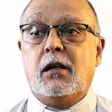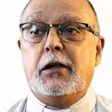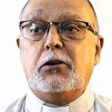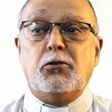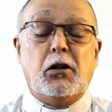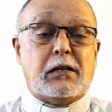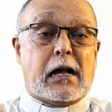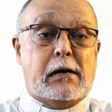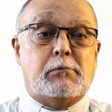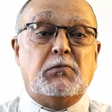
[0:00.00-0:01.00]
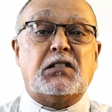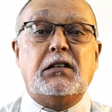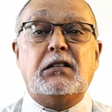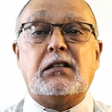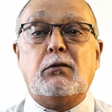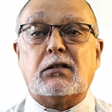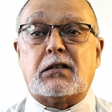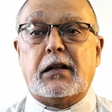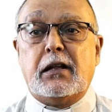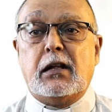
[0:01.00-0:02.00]
He could not come since he was
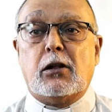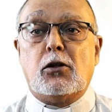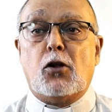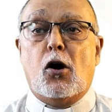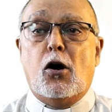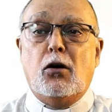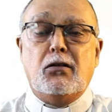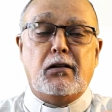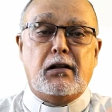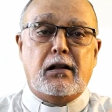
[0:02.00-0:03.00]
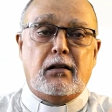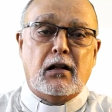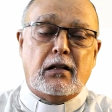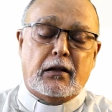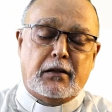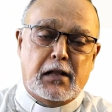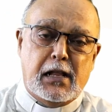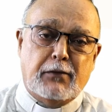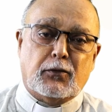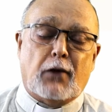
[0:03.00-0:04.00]
getting a long
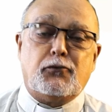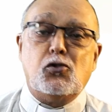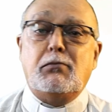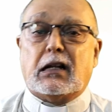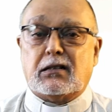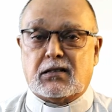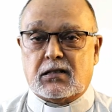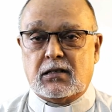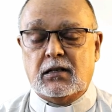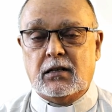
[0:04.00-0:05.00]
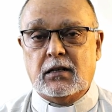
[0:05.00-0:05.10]
leave of 2 months.